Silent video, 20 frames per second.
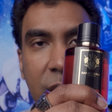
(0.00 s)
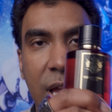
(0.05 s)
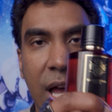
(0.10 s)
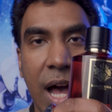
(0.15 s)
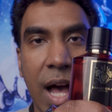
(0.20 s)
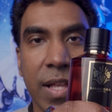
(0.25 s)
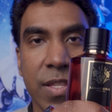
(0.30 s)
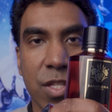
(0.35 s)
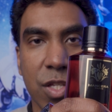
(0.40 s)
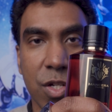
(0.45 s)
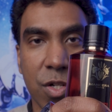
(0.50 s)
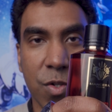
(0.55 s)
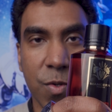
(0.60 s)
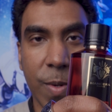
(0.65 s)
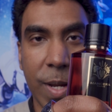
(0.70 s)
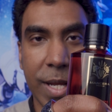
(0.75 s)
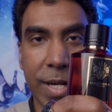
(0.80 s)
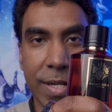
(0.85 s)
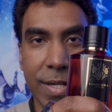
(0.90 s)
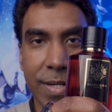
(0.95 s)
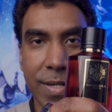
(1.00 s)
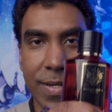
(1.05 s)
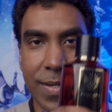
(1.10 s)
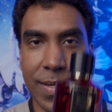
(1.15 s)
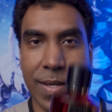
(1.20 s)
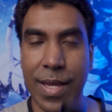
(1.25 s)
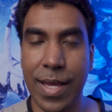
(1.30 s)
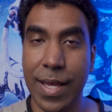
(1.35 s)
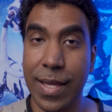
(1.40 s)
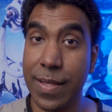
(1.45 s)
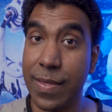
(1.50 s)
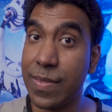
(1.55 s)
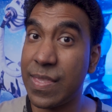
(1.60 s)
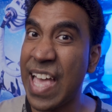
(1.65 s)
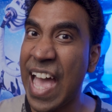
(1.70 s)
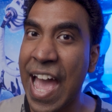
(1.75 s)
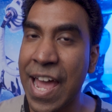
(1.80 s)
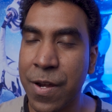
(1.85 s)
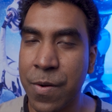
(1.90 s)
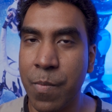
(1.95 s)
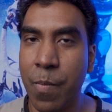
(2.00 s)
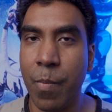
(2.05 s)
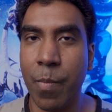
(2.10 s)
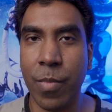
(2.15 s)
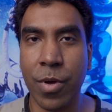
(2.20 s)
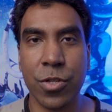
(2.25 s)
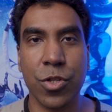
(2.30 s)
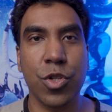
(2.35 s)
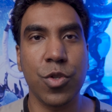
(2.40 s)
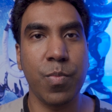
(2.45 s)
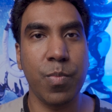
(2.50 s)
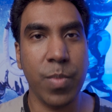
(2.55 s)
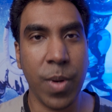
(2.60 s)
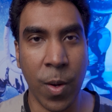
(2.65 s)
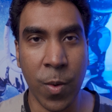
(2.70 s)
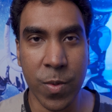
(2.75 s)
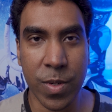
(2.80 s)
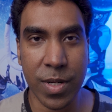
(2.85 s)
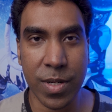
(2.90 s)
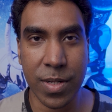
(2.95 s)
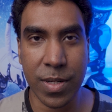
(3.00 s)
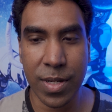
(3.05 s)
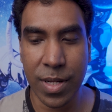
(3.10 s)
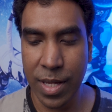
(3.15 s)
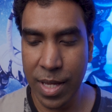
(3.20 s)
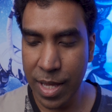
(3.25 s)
concentrated, that much potent.